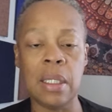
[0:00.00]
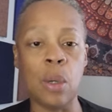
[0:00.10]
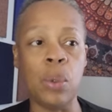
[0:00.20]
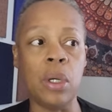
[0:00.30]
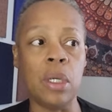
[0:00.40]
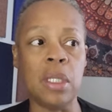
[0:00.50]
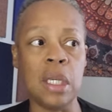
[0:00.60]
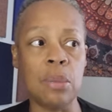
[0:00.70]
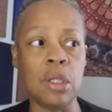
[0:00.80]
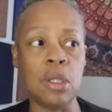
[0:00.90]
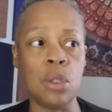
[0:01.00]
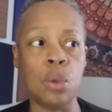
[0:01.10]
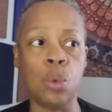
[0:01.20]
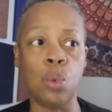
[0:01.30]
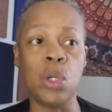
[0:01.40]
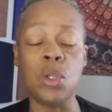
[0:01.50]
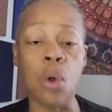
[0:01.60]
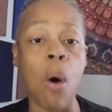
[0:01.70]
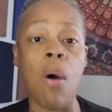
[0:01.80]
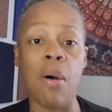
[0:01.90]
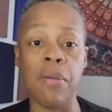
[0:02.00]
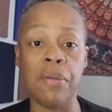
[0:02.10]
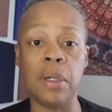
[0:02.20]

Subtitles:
that we are attempting to resolve.